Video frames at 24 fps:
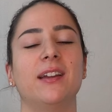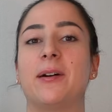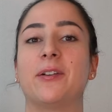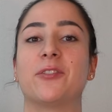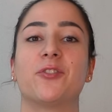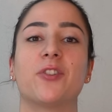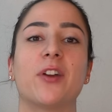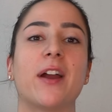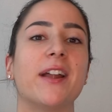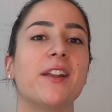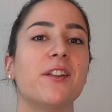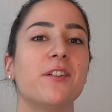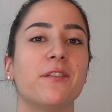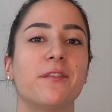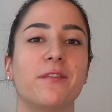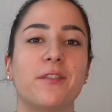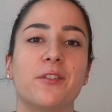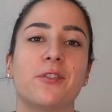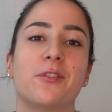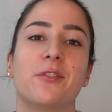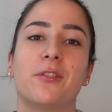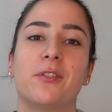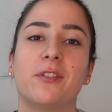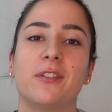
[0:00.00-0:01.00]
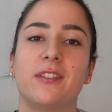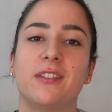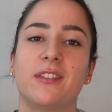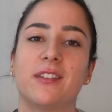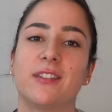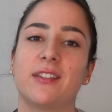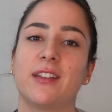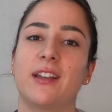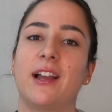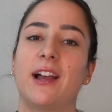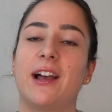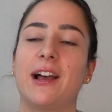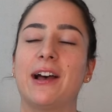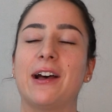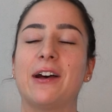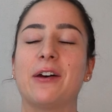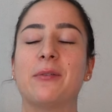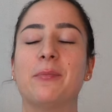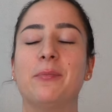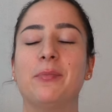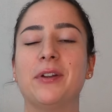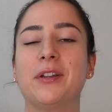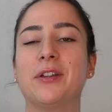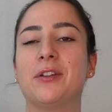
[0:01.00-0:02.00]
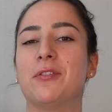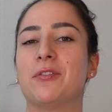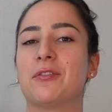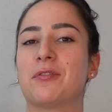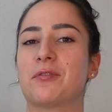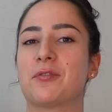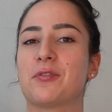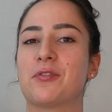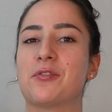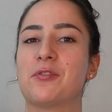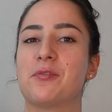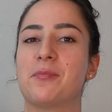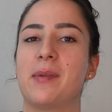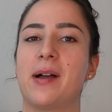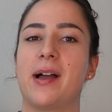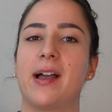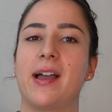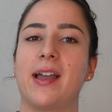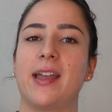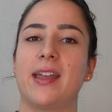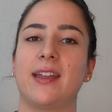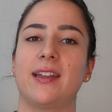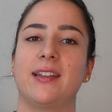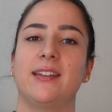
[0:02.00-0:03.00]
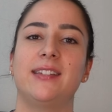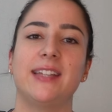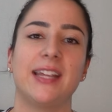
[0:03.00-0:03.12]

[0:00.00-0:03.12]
I'll try new foods, I'll bring you through my